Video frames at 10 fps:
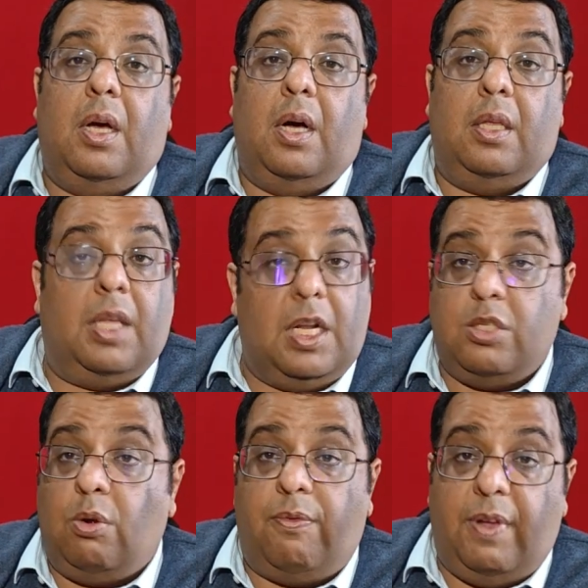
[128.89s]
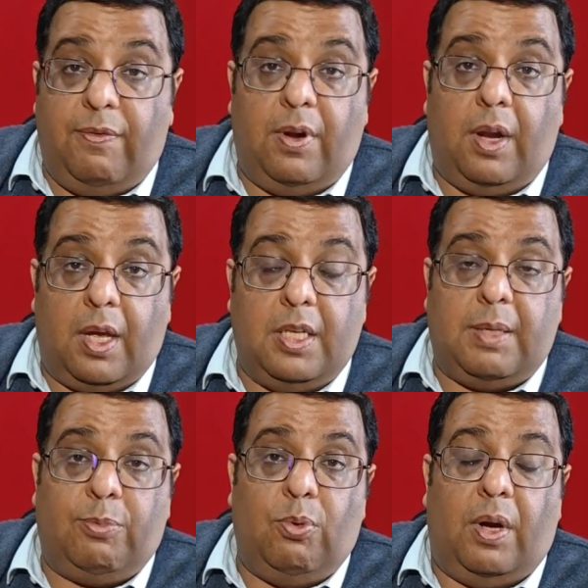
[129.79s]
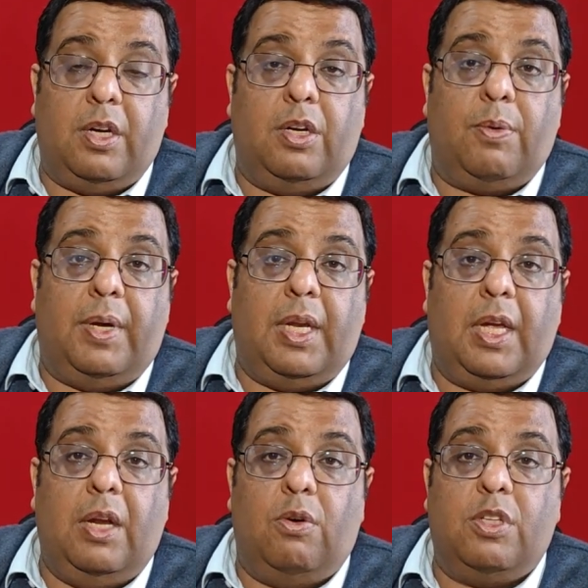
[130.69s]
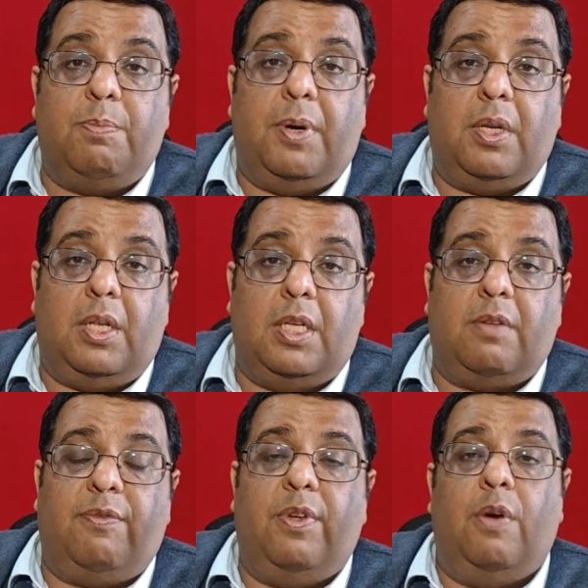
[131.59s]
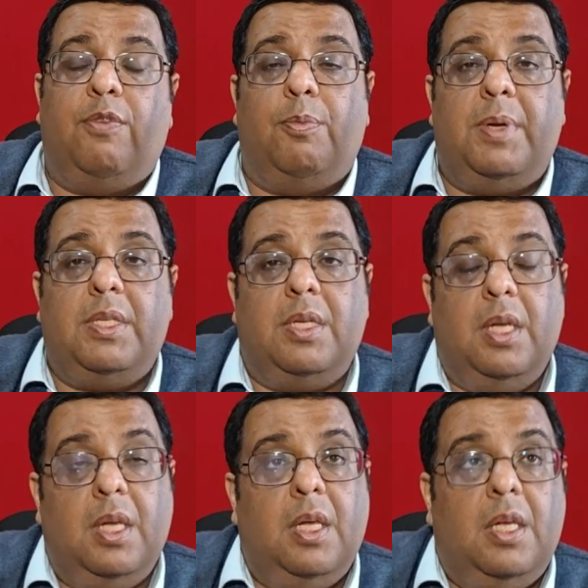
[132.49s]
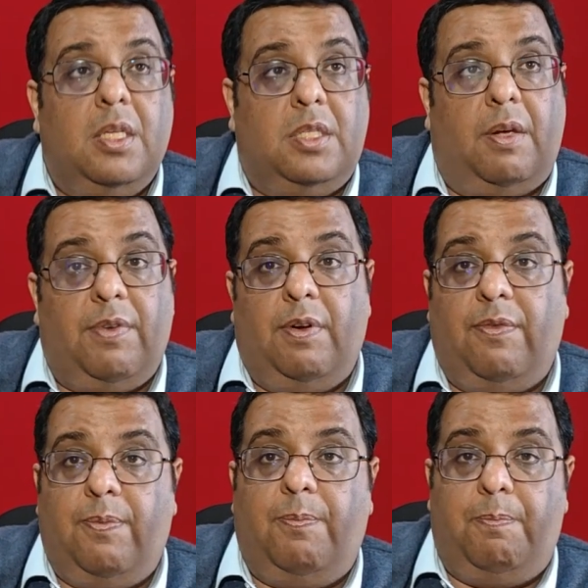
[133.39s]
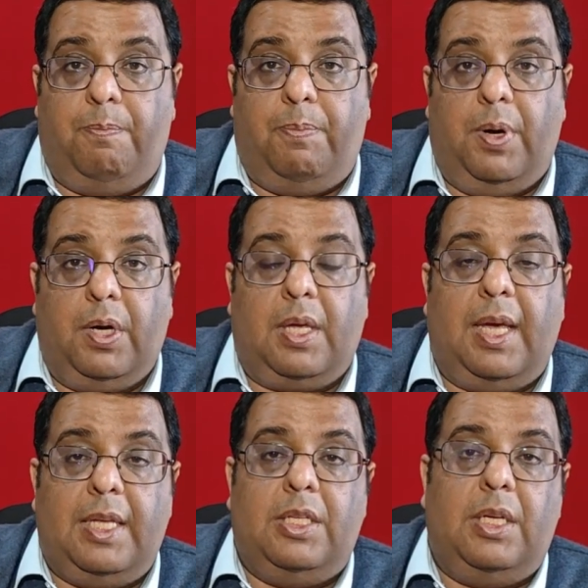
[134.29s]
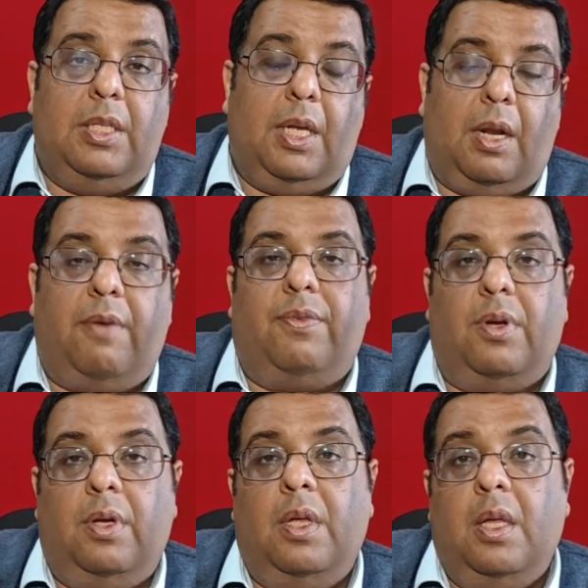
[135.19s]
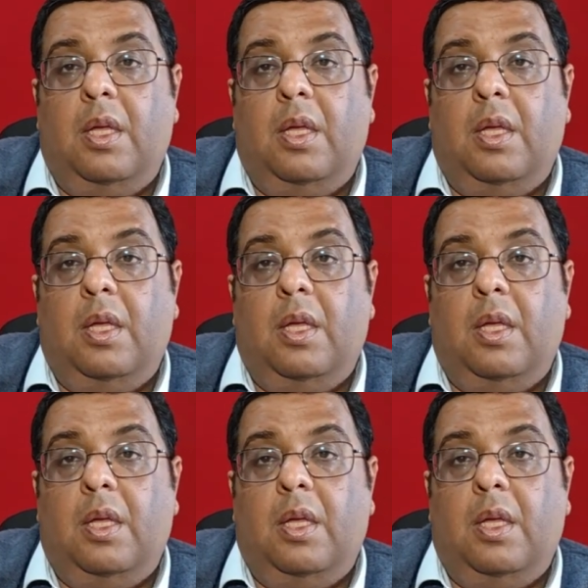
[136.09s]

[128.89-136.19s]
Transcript: There is no fee for luggage up to 120 kilos, but there's a fee of rupees 7 per kg thereafter.